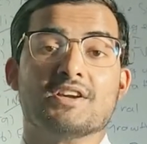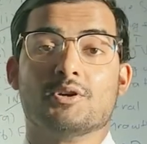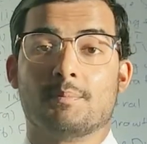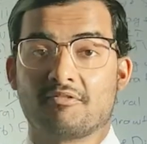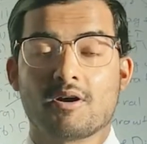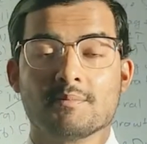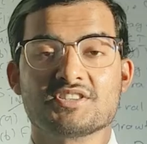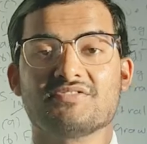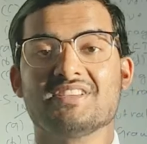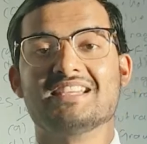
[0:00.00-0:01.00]
Your
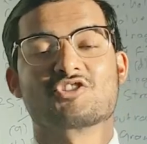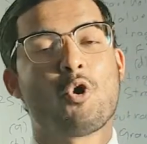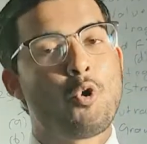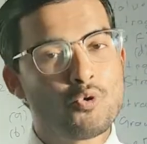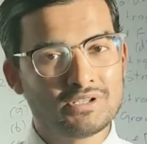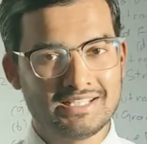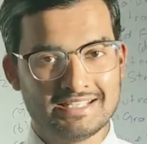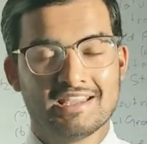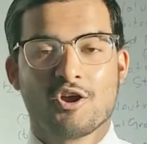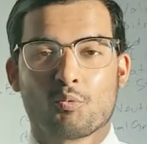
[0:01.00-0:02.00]
performance fee is only